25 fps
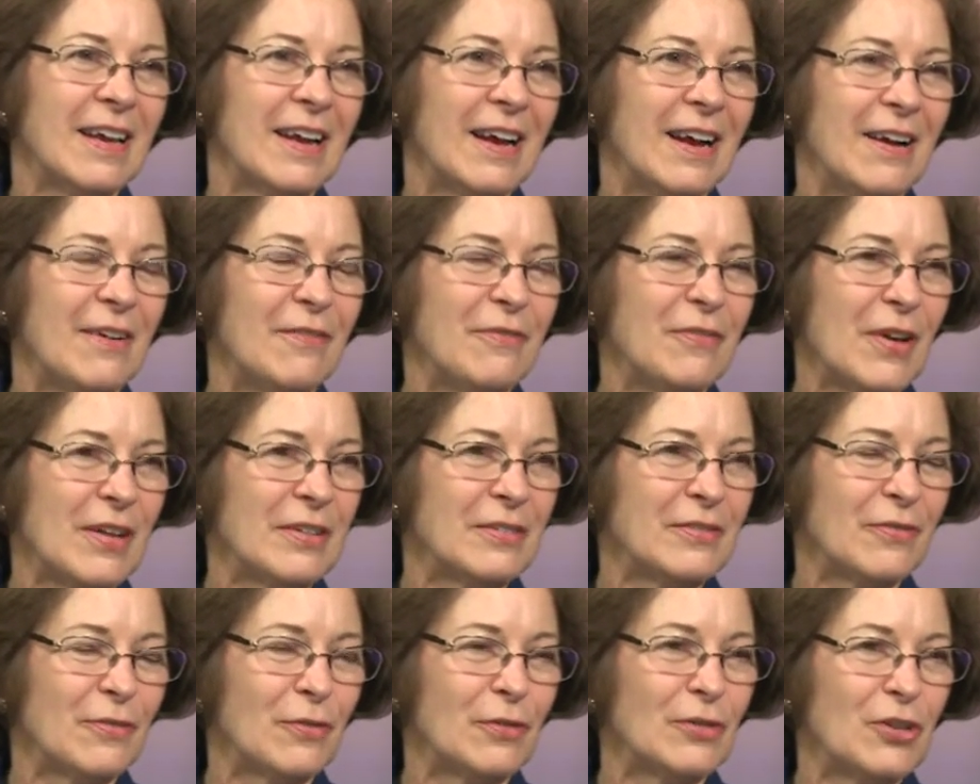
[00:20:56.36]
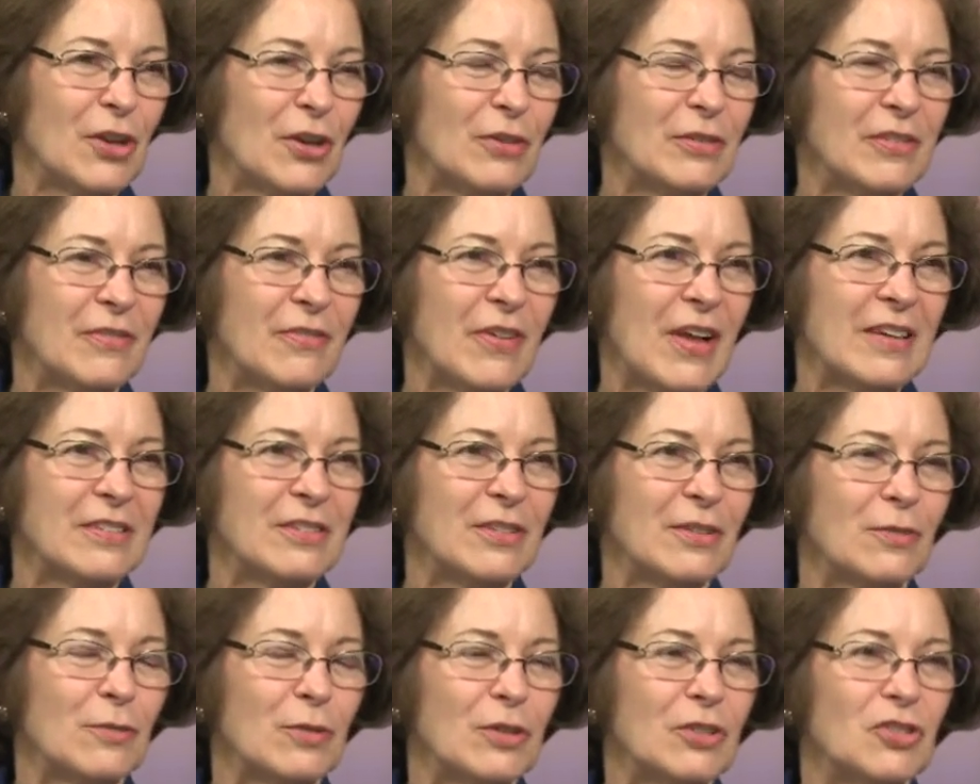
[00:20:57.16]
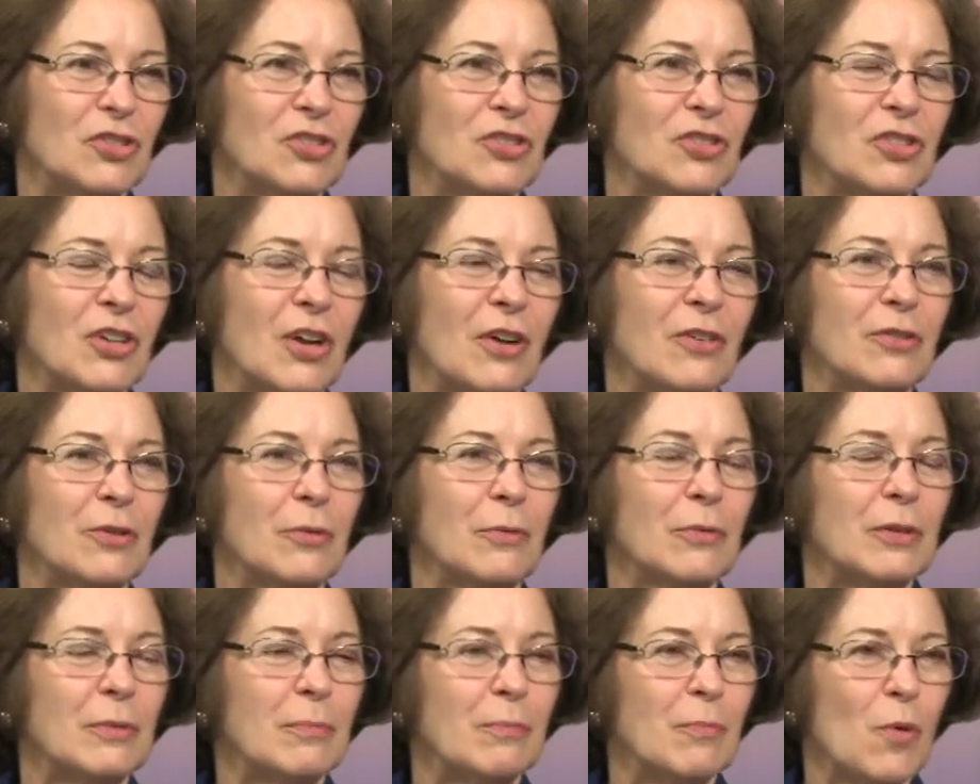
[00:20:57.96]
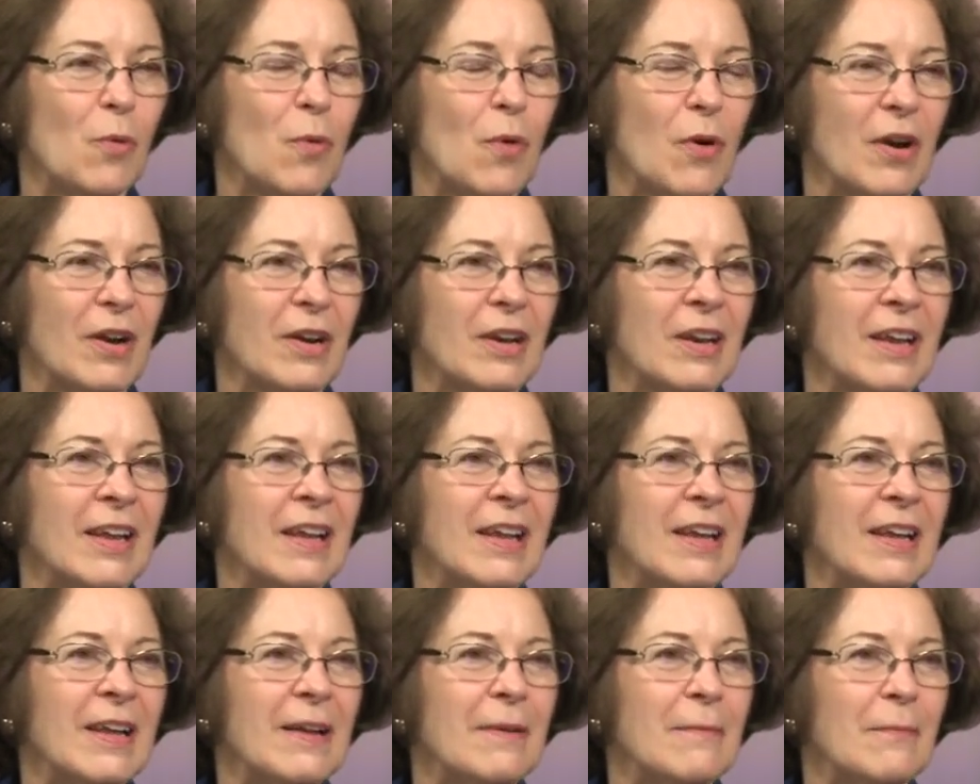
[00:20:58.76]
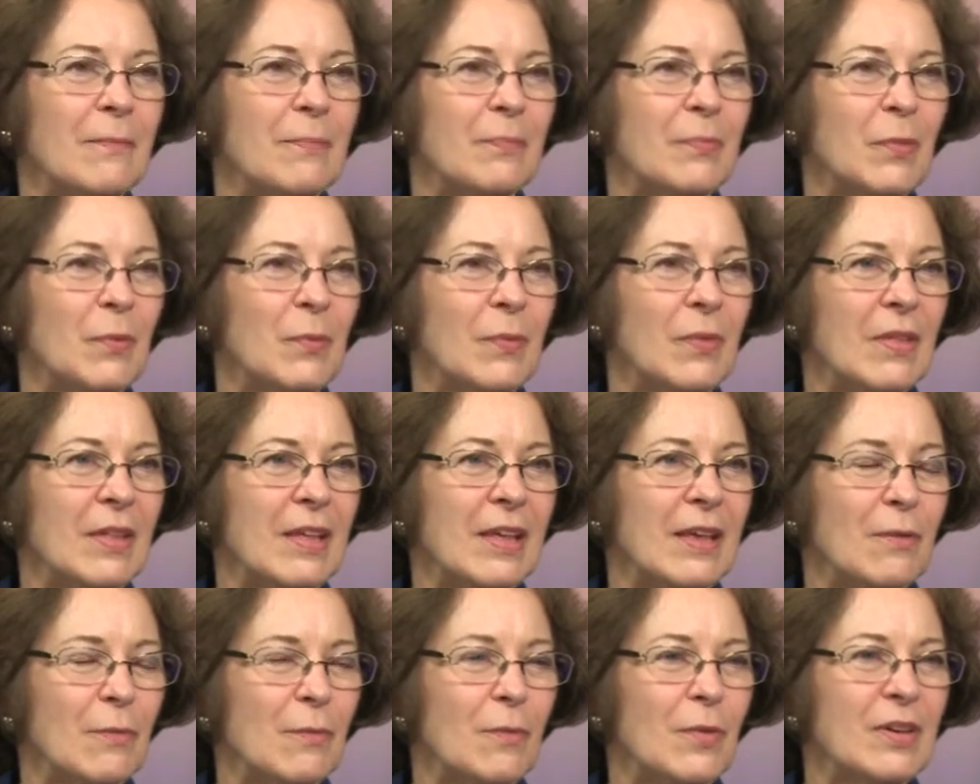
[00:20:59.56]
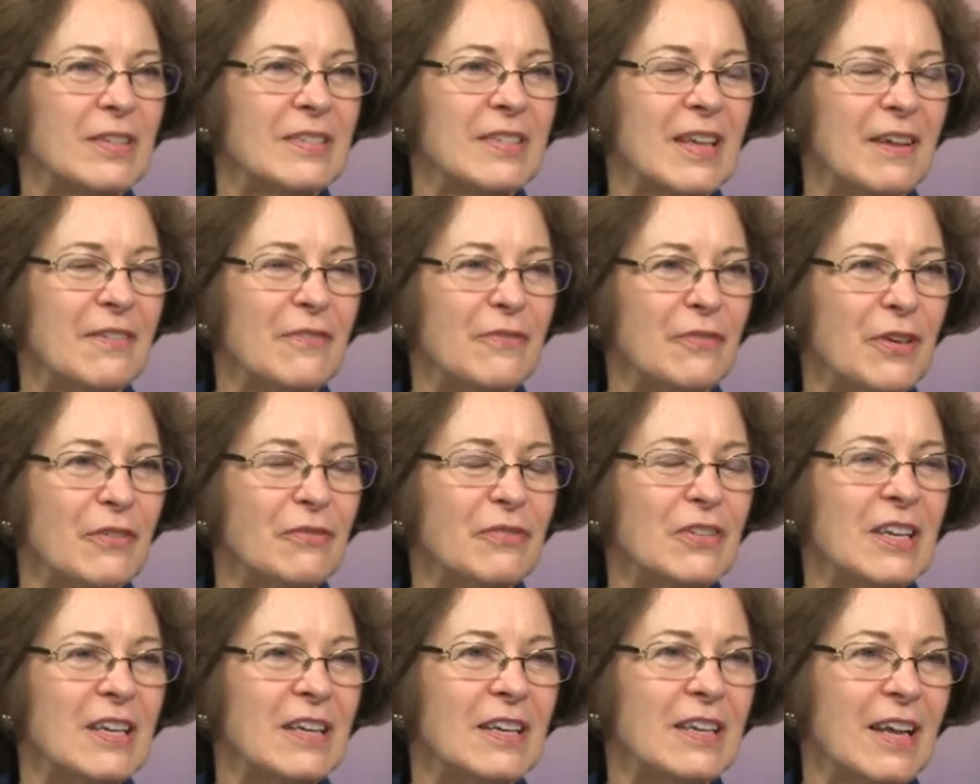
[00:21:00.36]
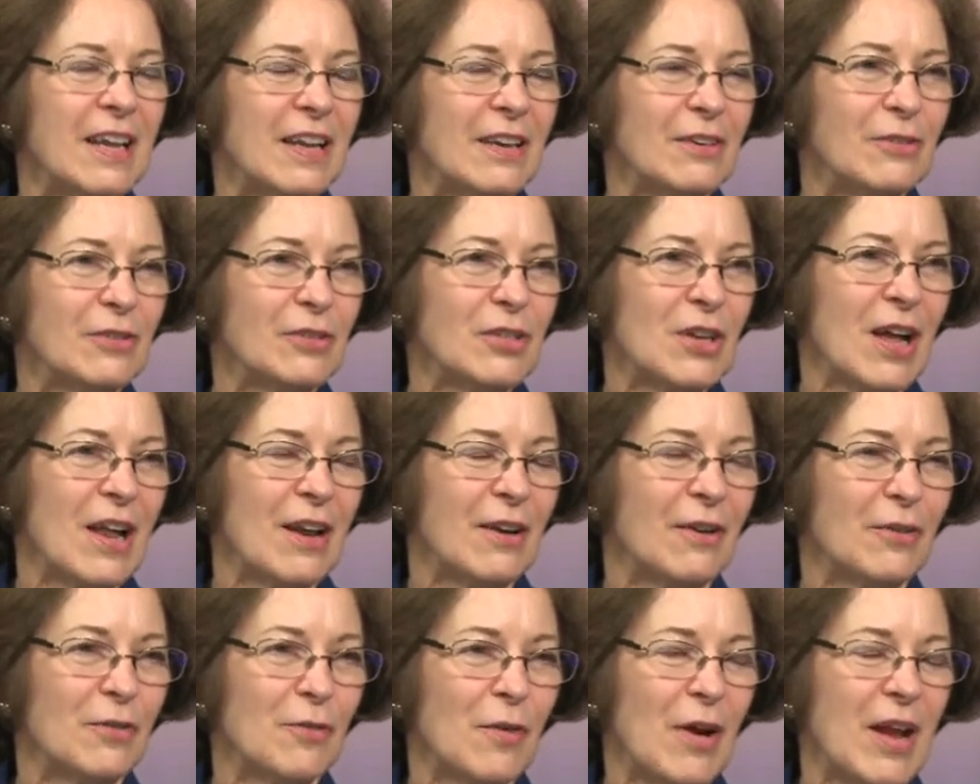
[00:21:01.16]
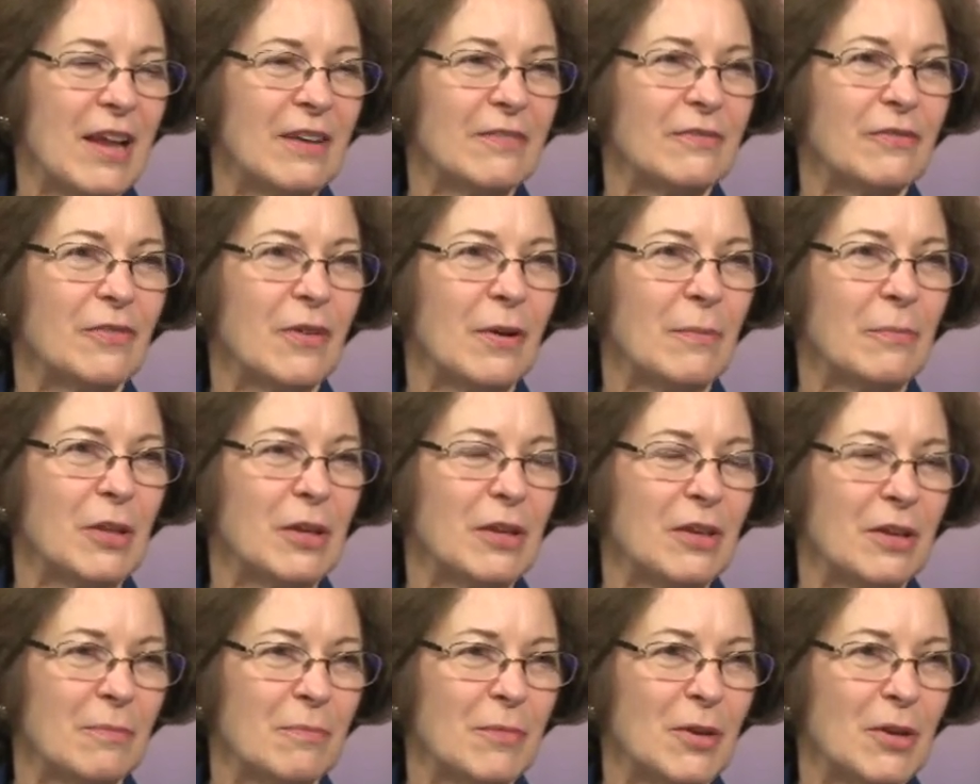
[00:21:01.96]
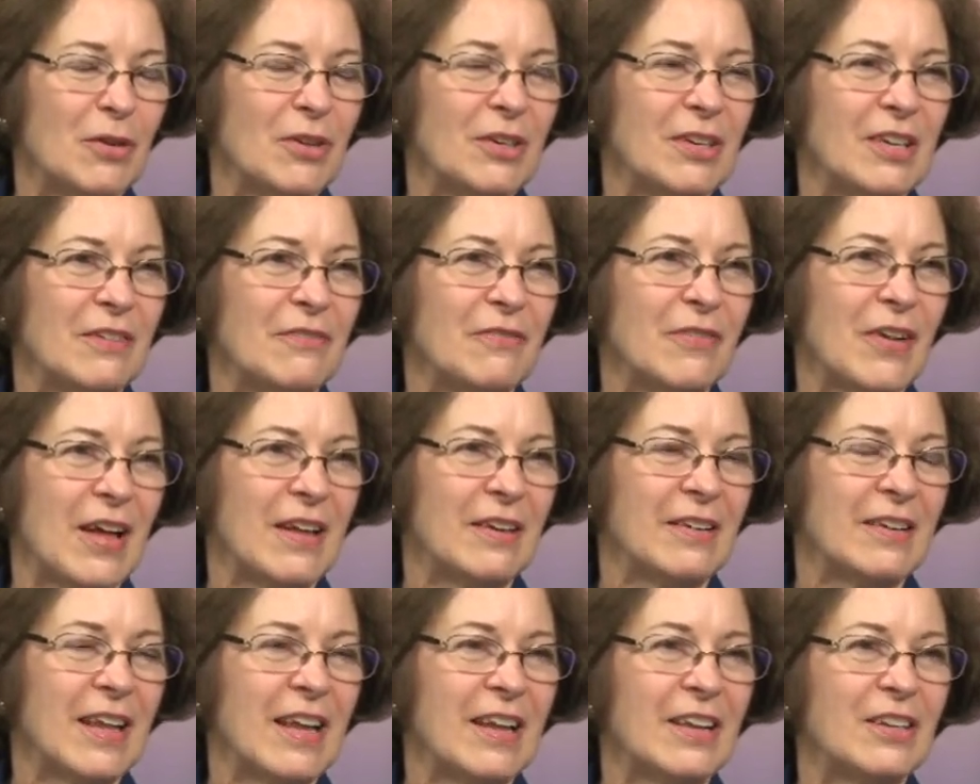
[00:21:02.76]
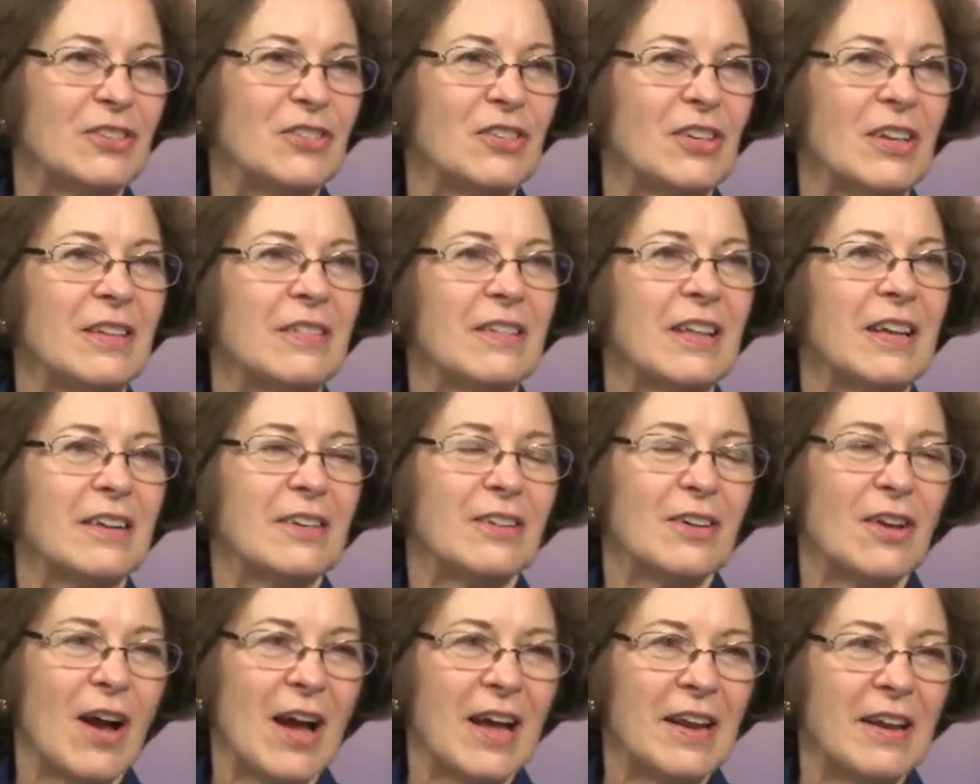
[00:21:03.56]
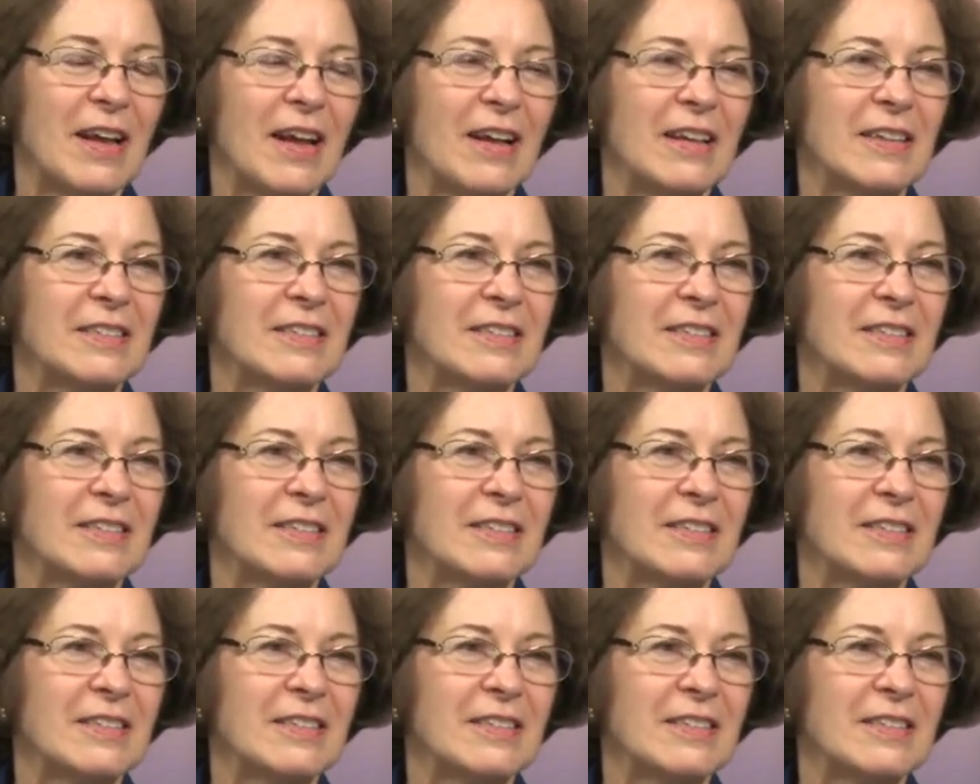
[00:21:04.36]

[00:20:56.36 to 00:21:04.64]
funds for Joseph House and Christian Shelter was born. It was a $1,500 grant from the Community Foundation that got us